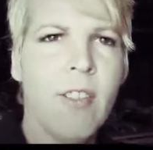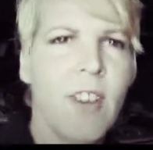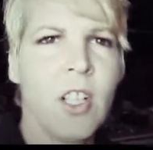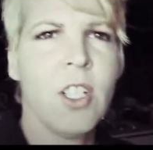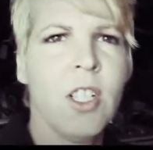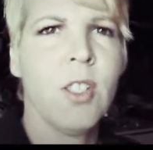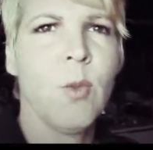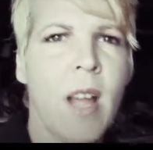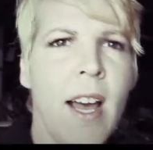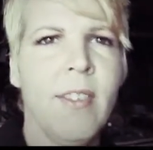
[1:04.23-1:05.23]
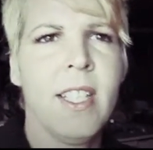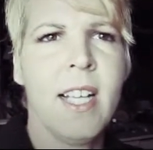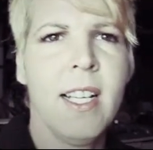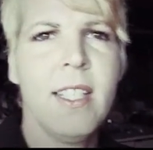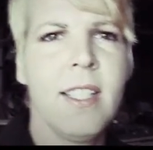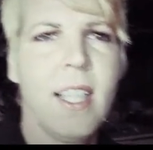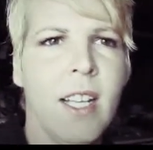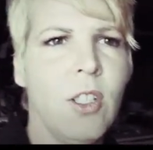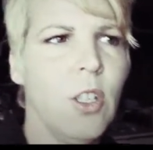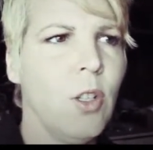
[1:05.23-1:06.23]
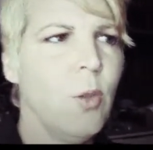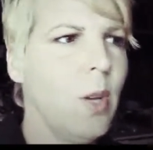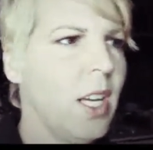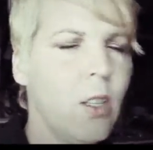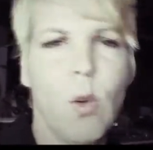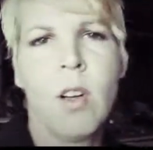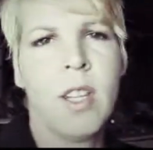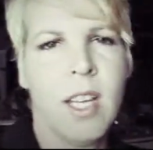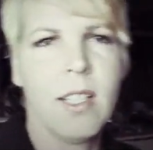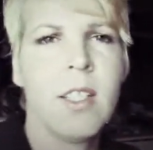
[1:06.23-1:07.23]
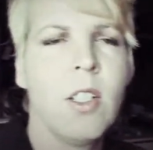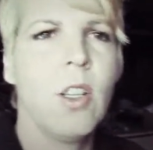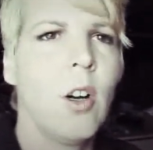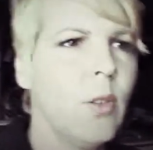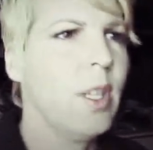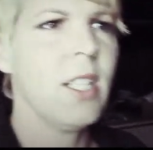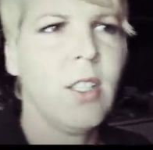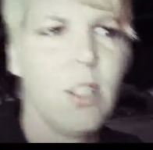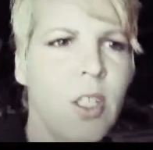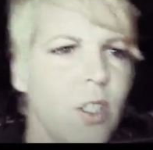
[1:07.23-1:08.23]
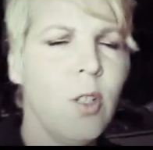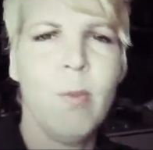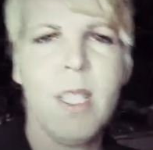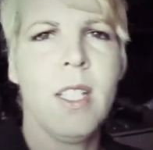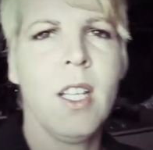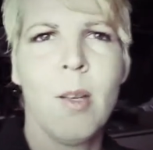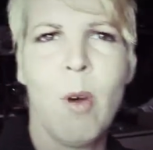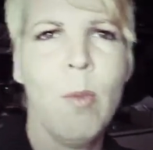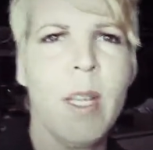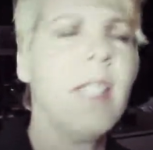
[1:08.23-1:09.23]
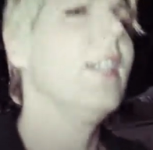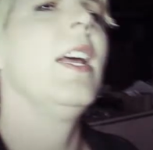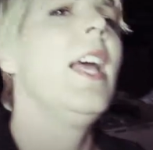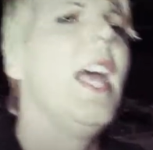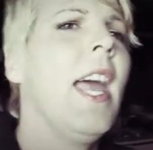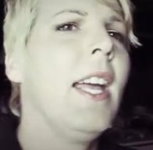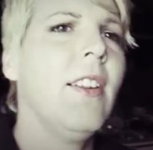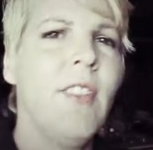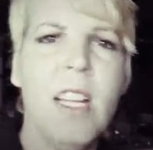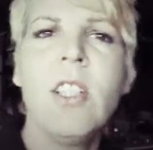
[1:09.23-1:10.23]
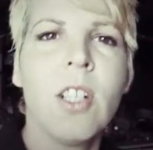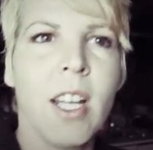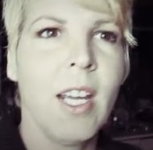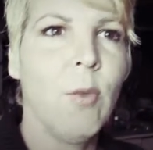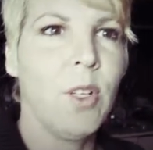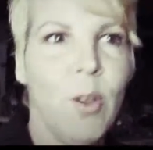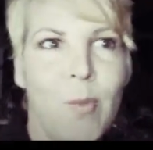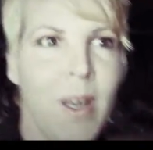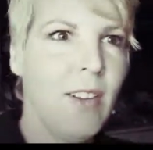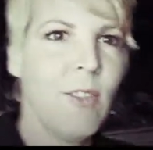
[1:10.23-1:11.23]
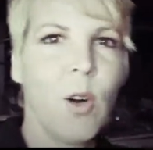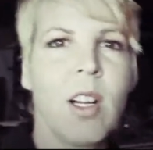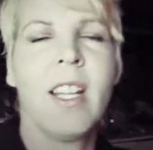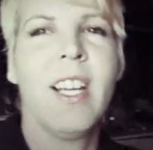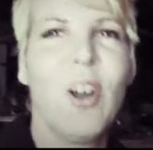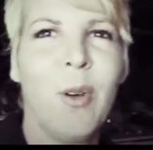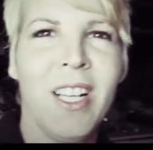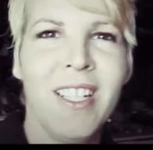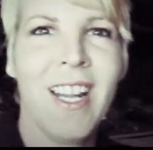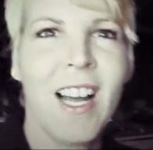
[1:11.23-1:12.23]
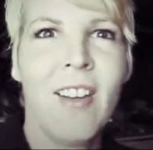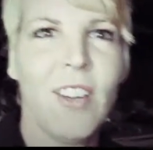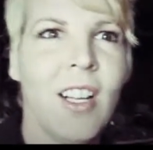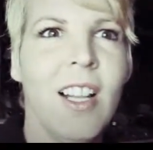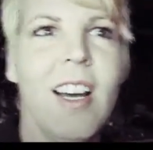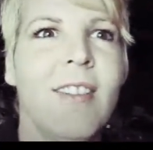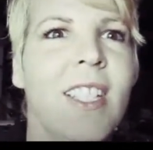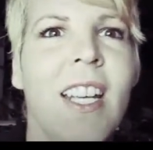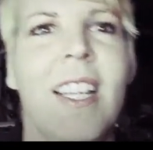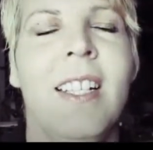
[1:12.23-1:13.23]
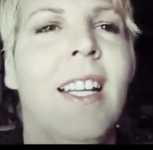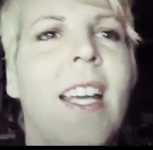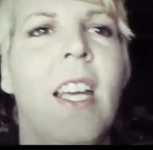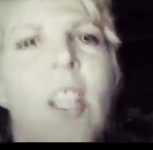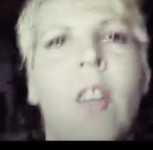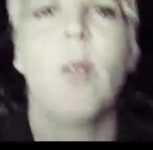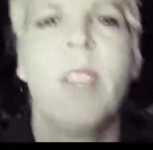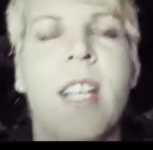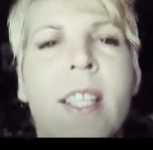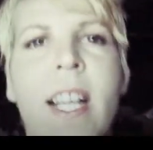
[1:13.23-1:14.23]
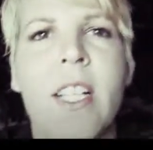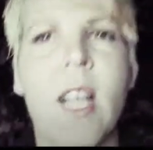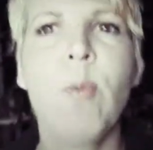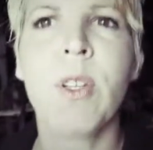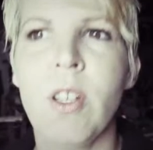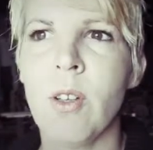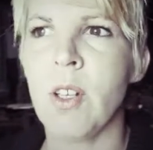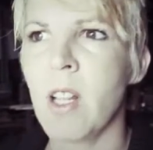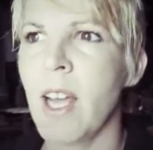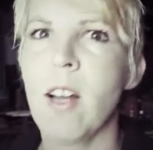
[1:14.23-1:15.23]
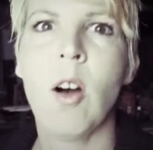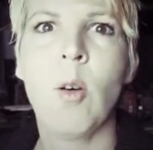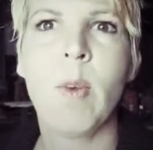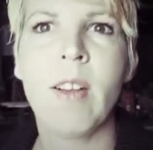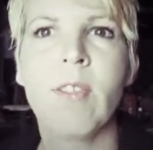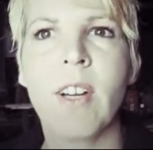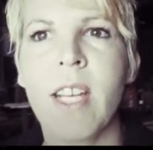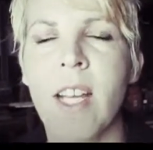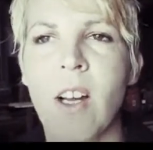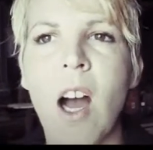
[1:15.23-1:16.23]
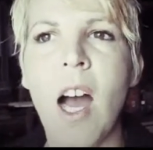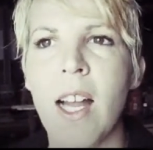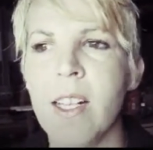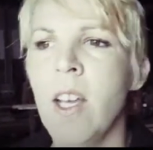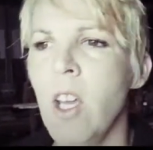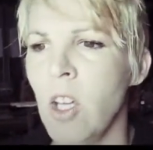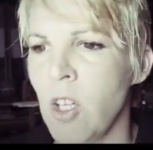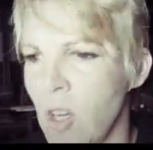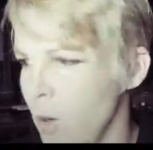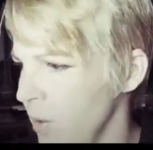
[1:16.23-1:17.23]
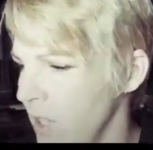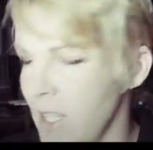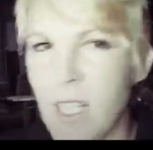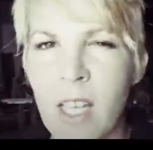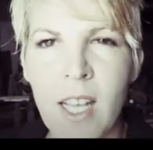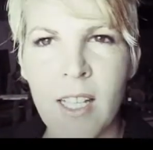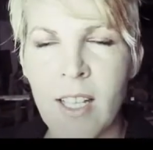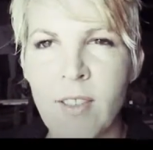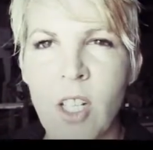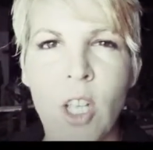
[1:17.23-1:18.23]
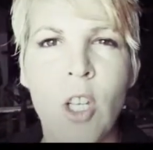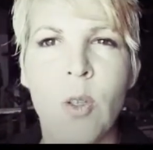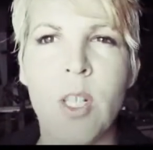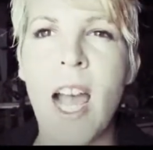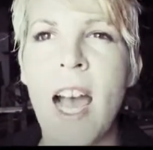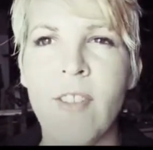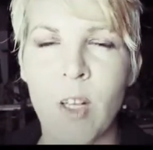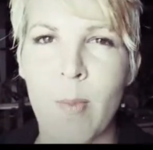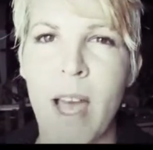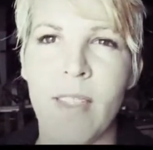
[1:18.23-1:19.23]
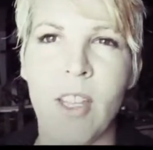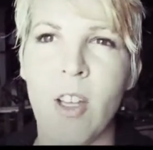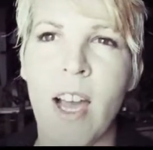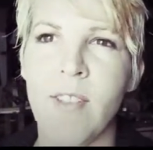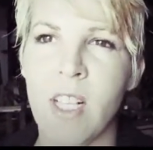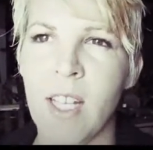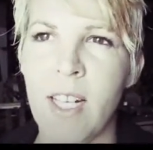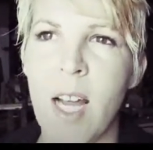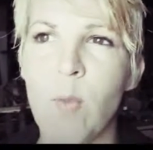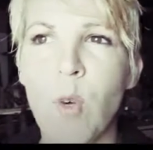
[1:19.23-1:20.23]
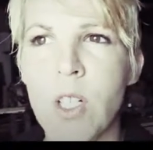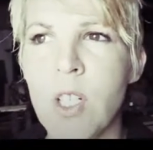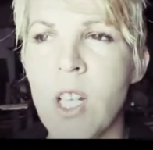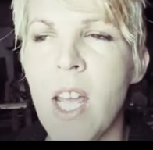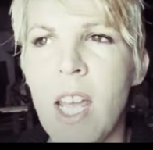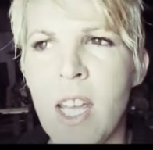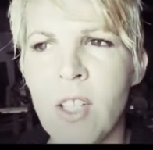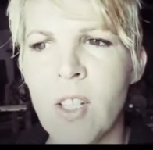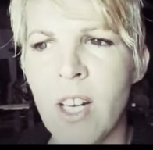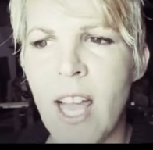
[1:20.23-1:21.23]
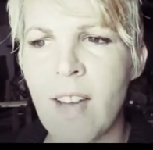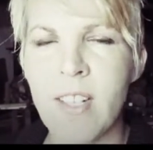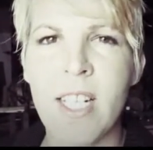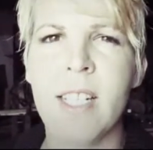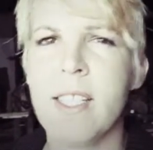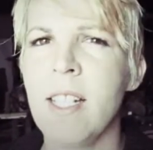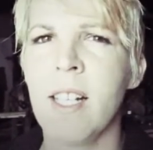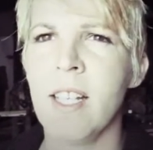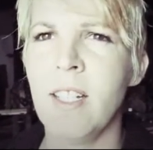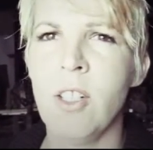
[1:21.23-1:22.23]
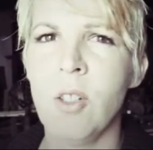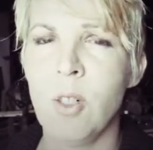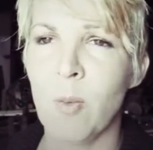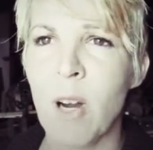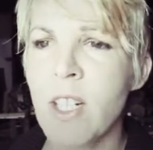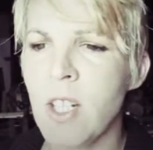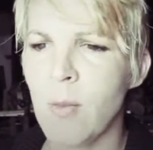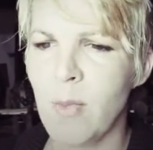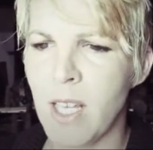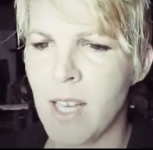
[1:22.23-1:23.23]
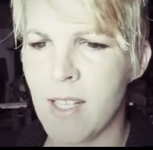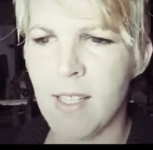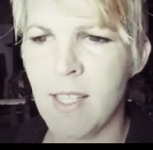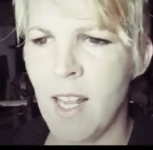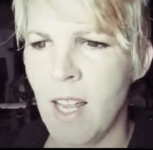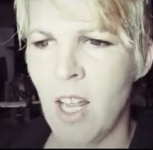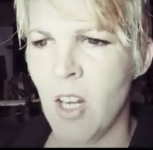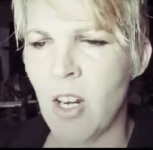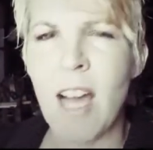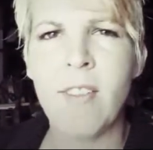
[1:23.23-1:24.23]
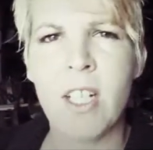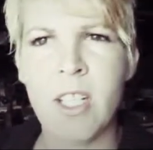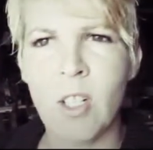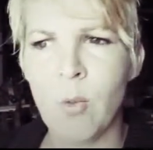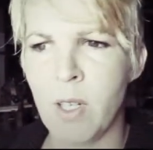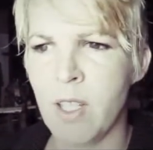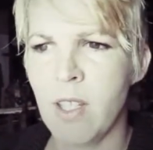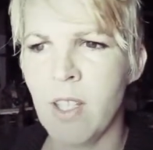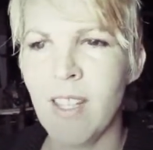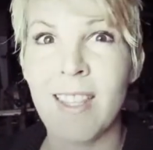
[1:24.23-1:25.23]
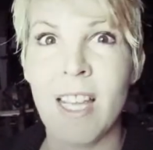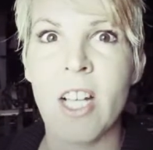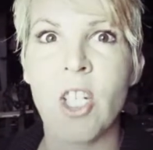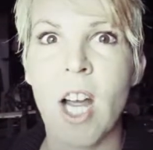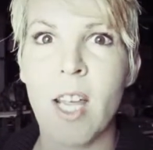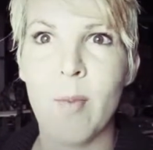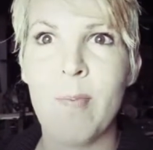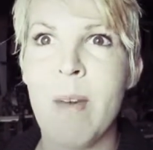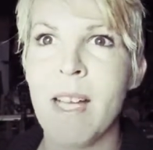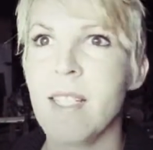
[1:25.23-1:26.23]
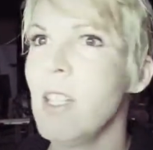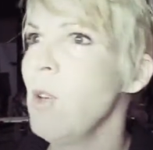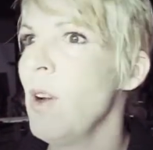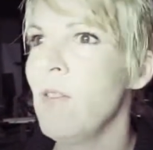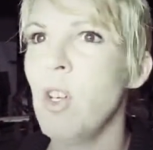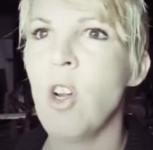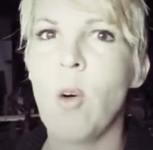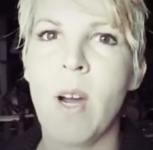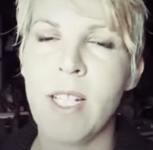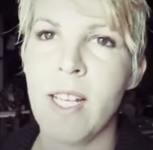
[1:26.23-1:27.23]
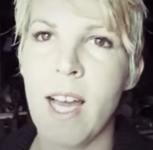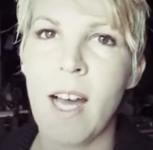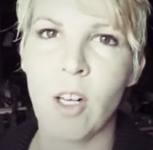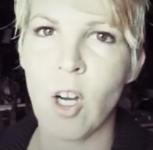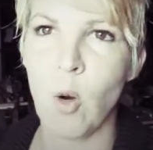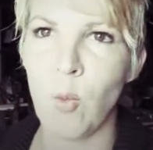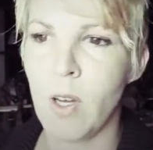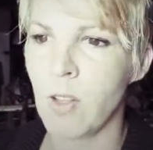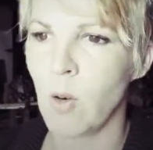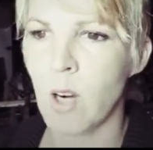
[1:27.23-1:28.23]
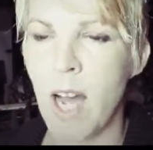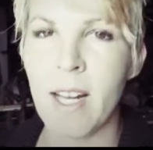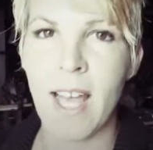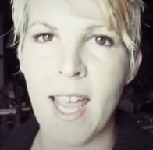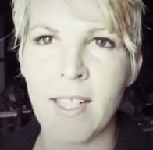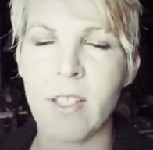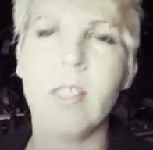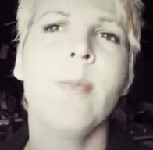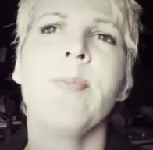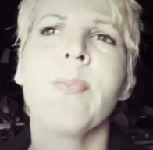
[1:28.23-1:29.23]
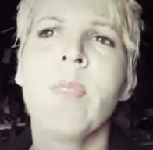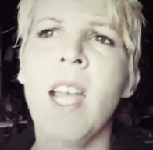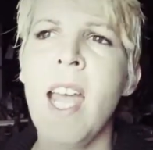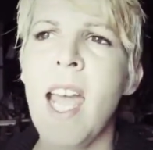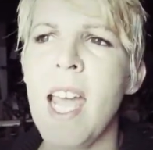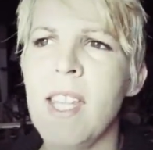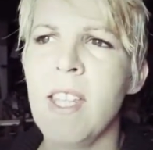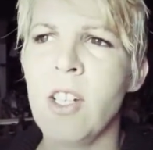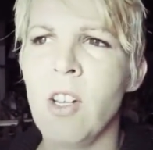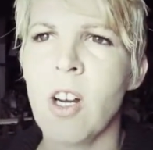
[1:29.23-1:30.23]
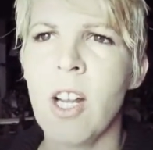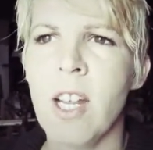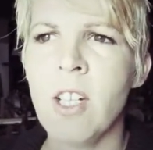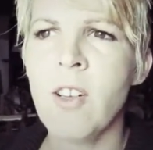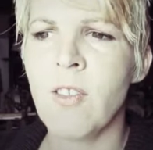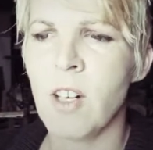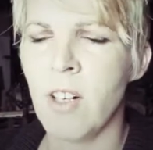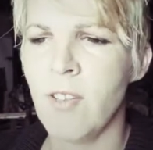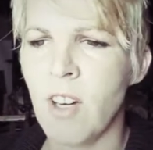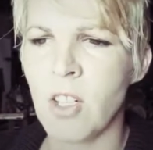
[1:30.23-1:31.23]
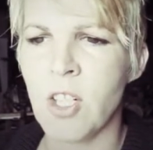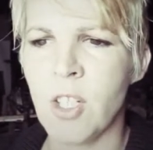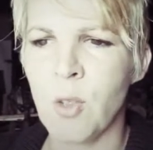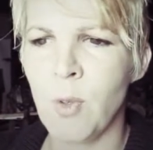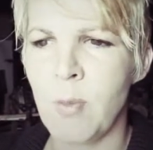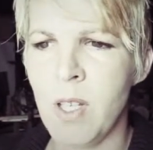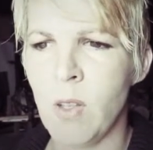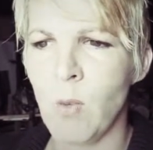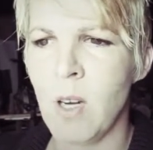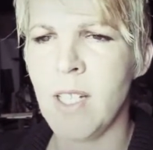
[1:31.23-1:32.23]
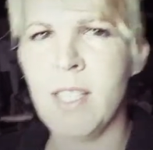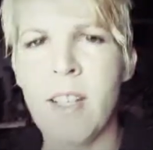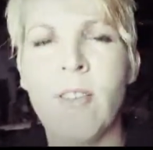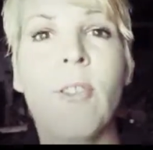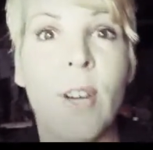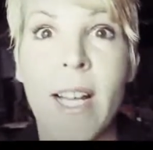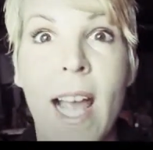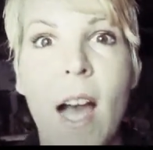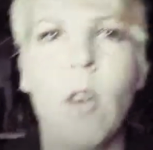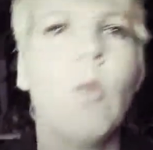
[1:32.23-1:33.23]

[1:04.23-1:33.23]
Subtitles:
functions will have the tendency to ignore things, you know, because they're just too busy in the moment. And eventually, when you metaphorically go in and take off your gloves and, you know, things catch up with you, you're like, oh my freaking God, you know, it leaves a huge aftermath that you have to clean up, which is going to have a tendency to lead to depression because you're having to deal with a giant mess that you have no idea how to cope with or how to handle. And then your introverted functions would be the ones that freak out